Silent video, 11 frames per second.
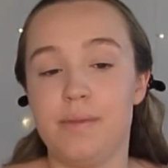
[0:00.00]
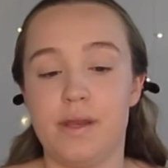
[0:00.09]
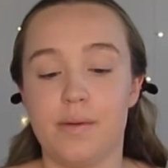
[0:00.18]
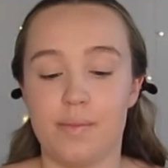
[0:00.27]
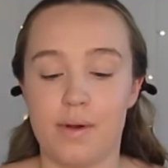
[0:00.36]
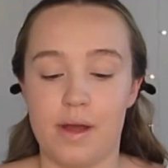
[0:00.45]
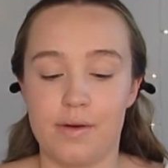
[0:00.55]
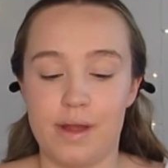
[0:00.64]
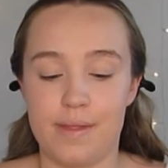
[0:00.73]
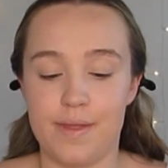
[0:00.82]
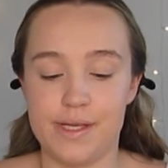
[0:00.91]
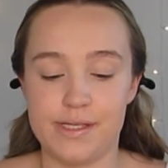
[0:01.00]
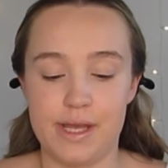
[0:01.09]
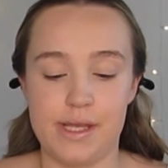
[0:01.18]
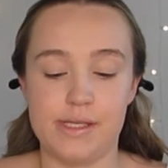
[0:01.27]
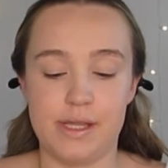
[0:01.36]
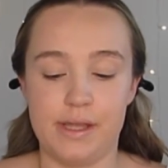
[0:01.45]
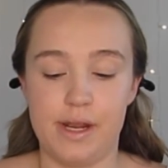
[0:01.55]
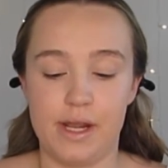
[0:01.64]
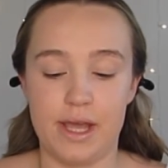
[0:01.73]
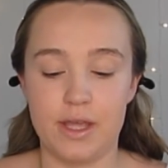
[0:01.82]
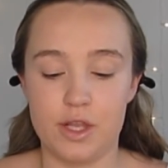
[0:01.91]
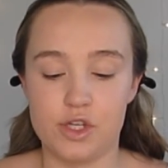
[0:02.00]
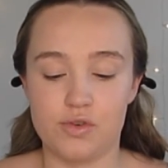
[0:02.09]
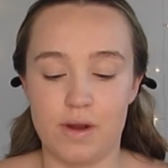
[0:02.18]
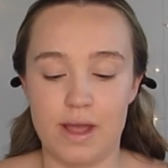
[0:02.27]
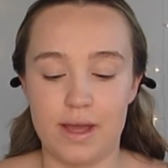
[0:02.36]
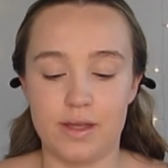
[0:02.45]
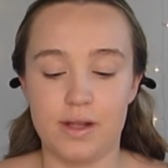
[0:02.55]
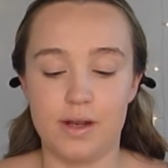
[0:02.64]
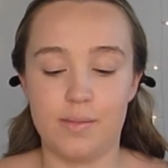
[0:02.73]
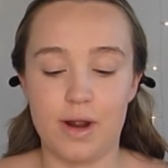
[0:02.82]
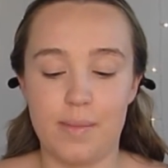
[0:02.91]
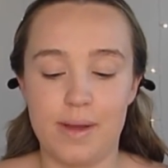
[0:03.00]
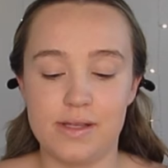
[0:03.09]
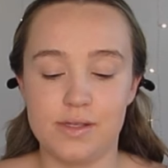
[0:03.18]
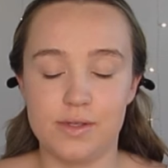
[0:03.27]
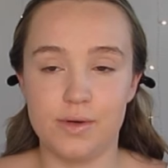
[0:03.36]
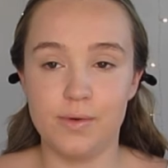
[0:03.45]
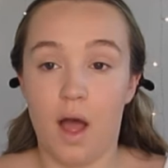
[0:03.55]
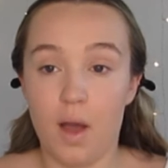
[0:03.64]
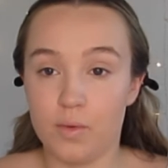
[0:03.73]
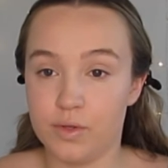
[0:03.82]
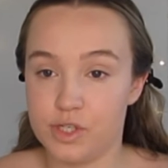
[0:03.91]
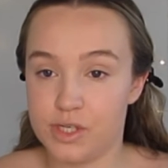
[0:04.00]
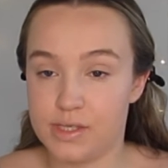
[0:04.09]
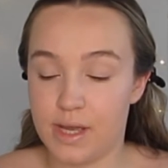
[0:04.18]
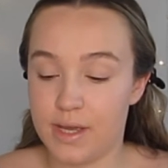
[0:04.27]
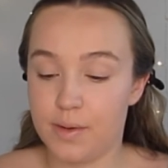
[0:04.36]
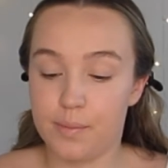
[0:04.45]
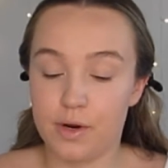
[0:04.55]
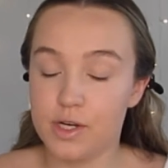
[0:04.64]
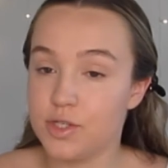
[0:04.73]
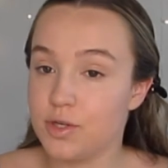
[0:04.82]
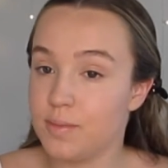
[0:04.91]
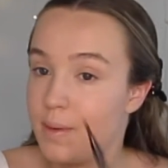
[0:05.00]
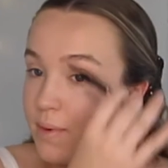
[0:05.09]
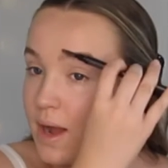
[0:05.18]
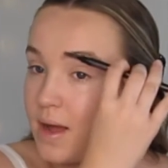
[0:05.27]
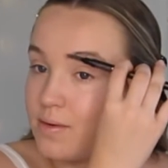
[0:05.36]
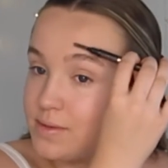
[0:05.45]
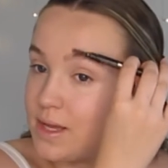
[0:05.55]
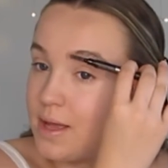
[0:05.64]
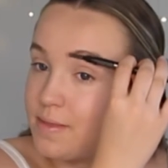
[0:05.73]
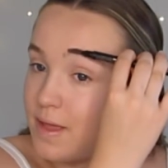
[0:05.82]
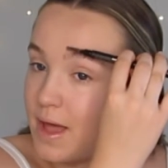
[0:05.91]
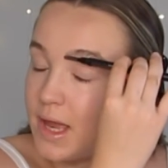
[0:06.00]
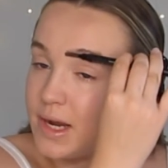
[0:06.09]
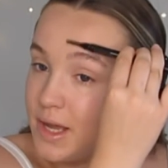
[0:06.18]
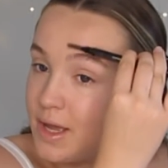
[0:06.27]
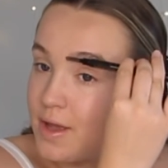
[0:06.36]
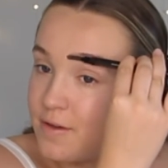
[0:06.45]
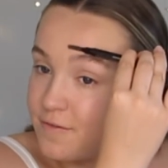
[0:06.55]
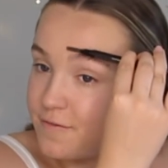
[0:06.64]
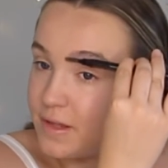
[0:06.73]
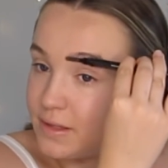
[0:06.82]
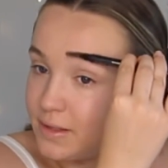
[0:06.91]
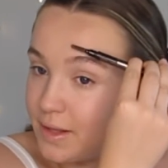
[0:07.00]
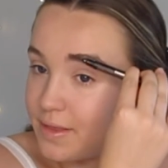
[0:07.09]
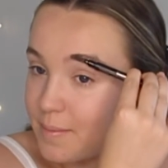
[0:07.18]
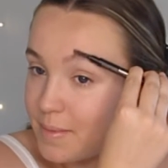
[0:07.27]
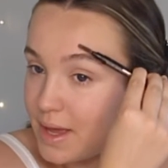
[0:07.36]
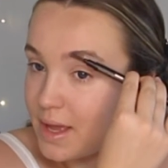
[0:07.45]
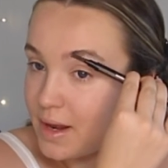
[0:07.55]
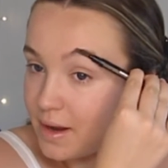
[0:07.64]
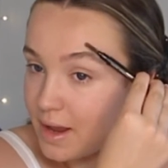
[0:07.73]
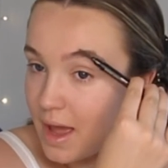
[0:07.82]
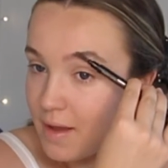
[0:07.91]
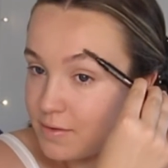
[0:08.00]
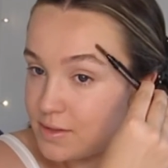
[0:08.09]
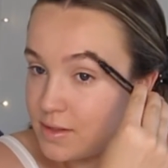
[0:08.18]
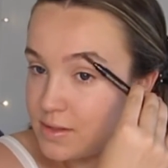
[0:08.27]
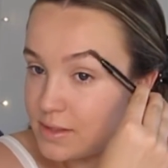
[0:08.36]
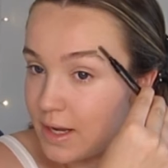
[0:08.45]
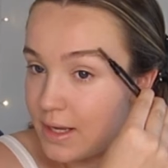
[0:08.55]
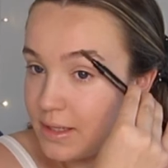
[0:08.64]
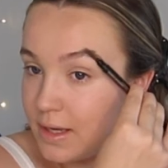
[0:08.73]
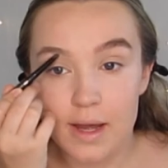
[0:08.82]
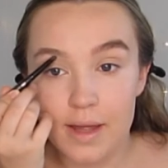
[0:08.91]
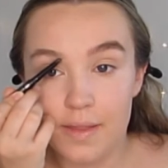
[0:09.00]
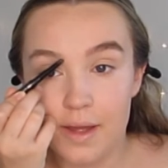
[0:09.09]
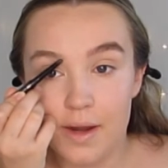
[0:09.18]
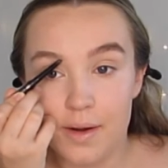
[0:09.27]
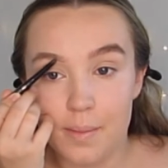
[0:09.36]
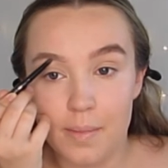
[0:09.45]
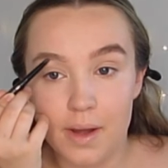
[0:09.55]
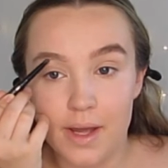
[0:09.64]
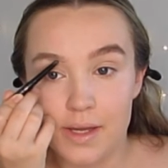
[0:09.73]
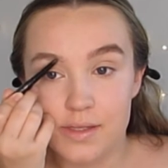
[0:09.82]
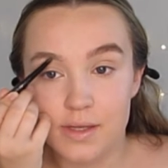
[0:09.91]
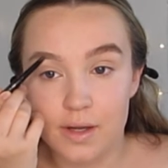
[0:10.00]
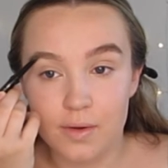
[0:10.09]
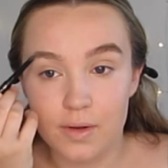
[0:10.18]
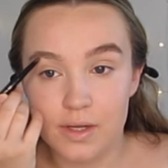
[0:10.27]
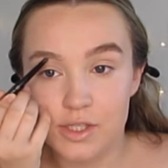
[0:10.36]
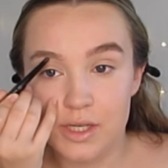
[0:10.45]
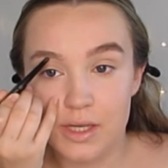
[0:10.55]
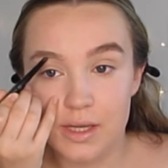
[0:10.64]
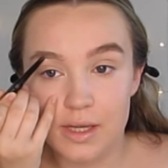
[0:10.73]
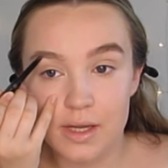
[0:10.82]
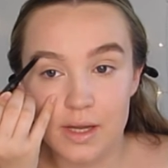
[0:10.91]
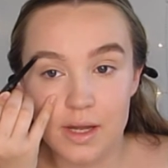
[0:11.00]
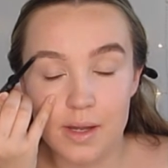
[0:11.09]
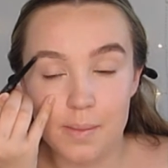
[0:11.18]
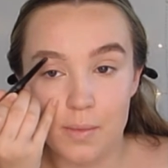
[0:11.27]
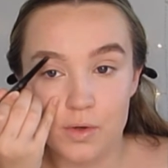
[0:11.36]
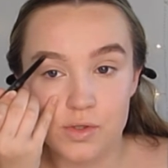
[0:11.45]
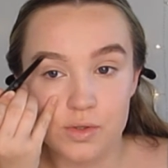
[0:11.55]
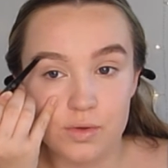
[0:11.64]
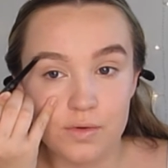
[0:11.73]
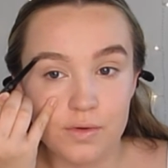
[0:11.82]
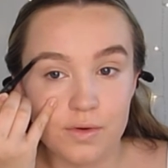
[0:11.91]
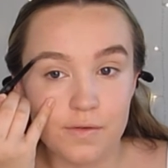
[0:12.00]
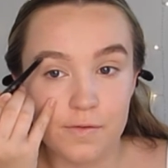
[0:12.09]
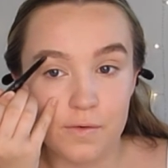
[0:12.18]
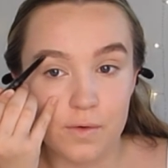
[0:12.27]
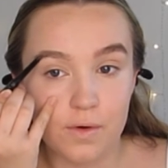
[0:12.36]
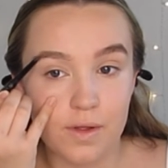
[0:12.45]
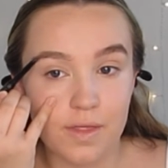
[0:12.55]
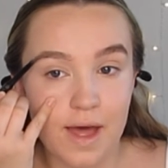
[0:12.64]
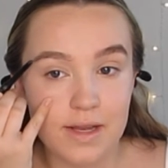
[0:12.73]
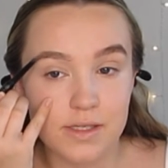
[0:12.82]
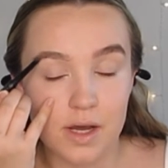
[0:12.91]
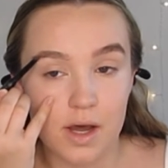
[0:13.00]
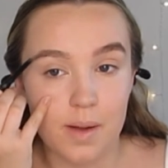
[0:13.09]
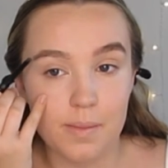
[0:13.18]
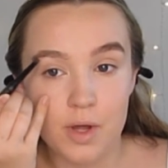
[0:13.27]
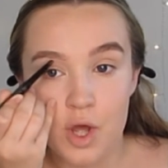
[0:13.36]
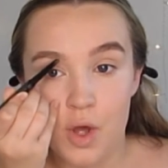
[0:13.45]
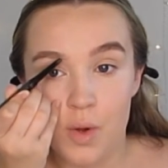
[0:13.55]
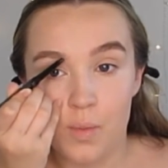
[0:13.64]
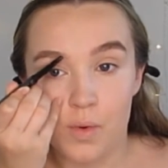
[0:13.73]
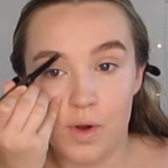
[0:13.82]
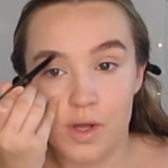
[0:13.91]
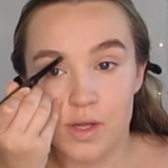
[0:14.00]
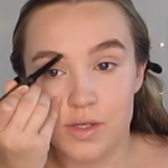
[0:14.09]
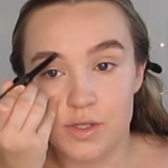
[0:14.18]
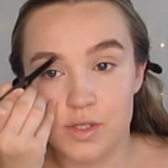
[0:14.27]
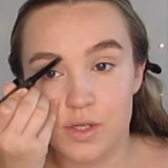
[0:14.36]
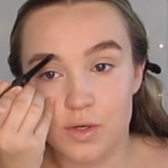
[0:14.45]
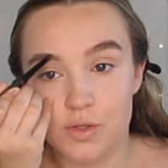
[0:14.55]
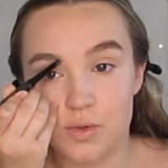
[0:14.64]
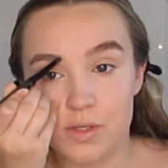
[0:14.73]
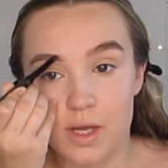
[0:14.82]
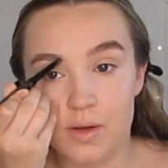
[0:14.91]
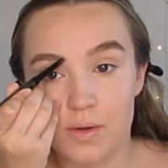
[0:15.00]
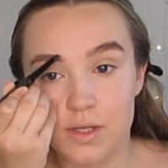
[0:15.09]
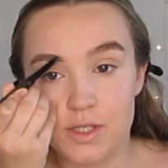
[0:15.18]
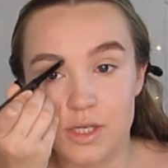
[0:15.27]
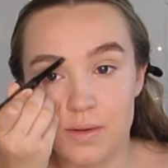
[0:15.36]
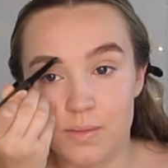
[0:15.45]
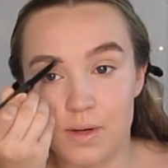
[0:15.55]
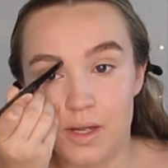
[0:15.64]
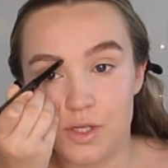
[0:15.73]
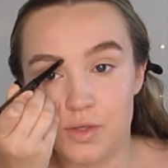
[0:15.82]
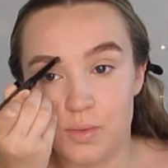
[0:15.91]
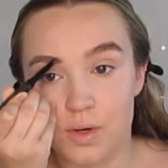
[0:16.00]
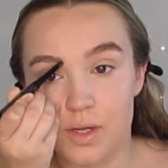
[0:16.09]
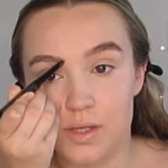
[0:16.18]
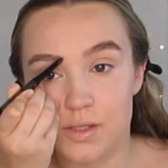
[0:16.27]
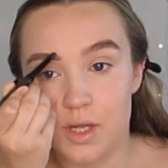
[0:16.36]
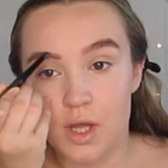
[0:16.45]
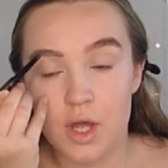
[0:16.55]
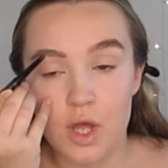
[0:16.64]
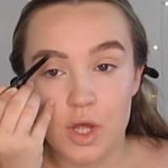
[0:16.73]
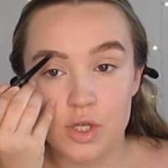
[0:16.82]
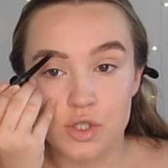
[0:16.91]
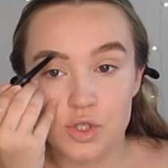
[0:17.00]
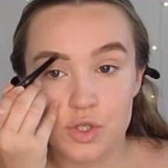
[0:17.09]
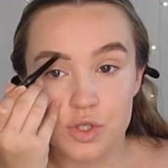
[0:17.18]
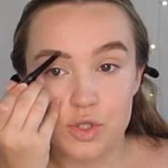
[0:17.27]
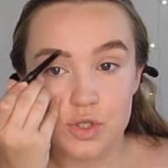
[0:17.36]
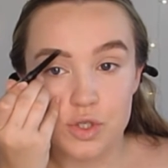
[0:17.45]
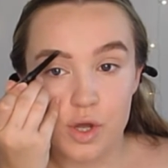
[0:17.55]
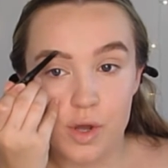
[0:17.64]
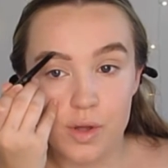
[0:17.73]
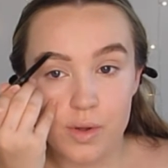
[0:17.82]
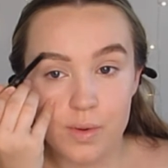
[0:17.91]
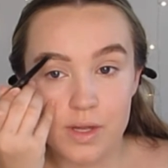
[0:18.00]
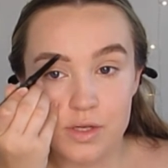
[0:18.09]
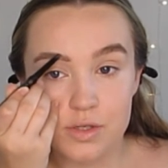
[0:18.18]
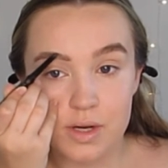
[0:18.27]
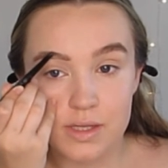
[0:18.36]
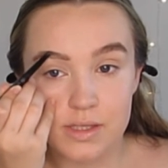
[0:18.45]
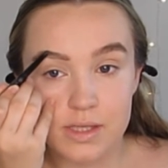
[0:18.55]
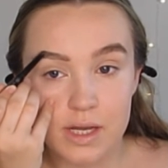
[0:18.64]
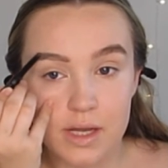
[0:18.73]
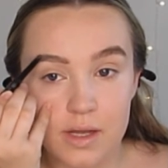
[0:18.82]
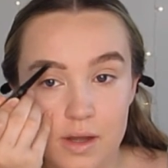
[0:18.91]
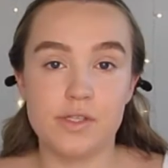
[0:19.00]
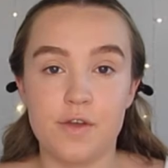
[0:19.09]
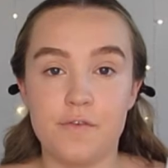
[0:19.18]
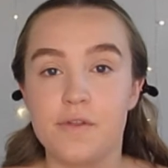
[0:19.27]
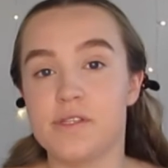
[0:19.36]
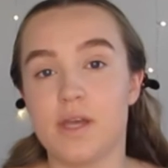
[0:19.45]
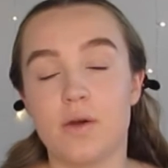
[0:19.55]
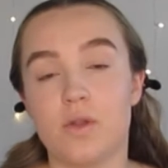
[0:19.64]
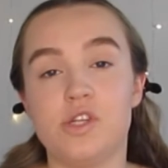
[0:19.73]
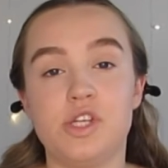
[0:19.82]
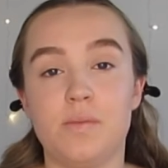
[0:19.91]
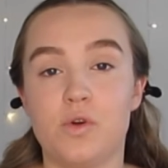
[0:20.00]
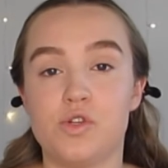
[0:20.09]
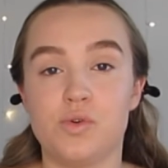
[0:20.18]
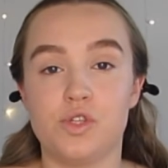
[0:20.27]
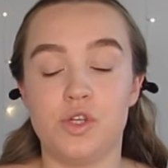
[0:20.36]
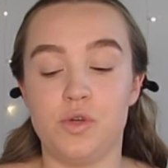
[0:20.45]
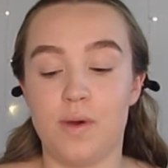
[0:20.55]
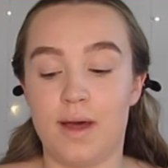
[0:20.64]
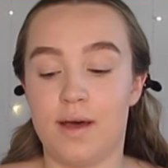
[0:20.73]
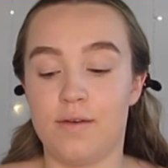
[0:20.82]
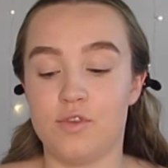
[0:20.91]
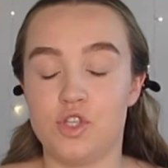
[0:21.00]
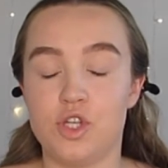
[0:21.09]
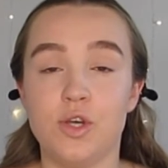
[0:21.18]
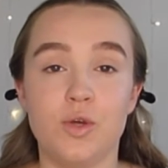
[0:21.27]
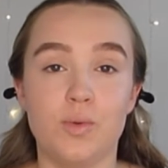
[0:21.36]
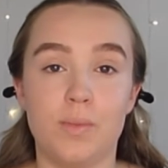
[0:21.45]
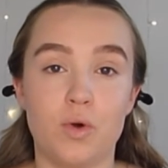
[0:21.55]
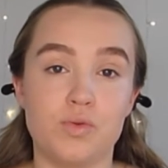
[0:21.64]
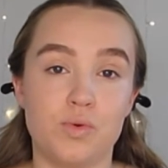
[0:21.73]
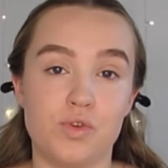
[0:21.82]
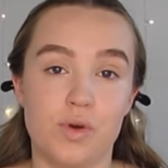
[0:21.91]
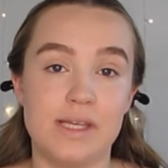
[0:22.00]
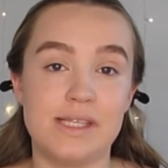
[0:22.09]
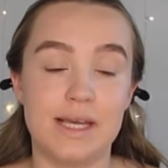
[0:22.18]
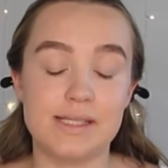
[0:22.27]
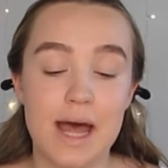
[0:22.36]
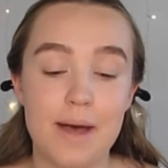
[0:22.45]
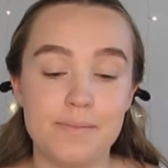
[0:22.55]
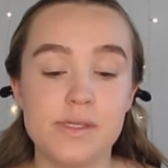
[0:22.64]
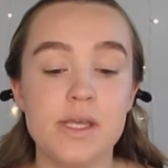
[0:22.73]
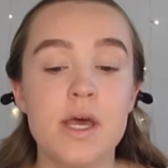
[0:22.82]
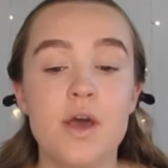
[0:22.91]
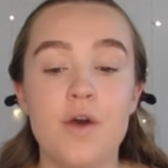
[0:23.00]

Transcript: medium brown, and this is the like triangular brow pencil. I will just like brush through my brows and then fill them in ever so slightly. And then my psychology module for that term was social psychology, which was so interesting. So for the psychology modules you have 2 multiple choice exams.